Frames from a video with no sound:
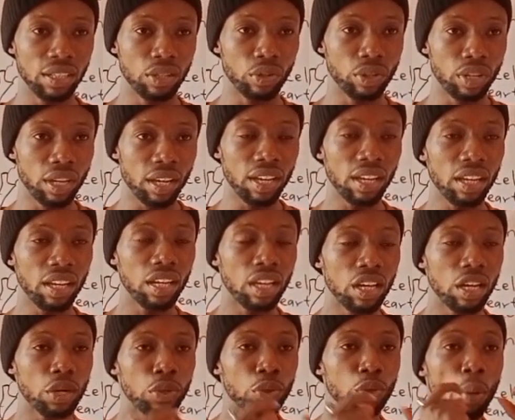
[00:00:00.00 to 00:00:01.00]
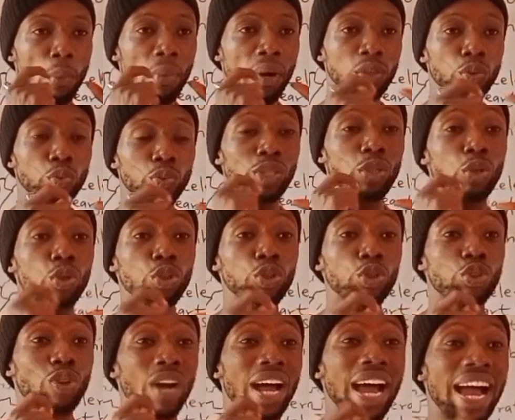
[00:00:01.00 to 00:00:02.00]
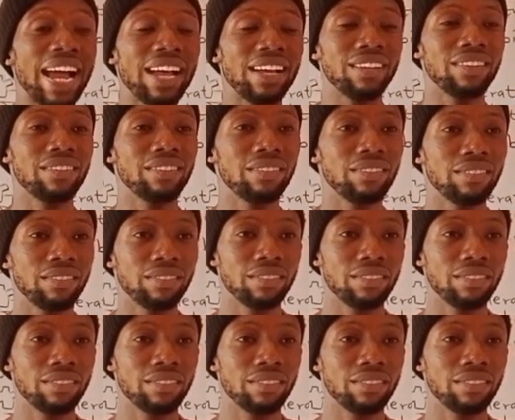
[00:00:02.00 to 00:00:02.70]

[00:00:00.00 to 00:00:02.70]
okay, your mouth will go dry.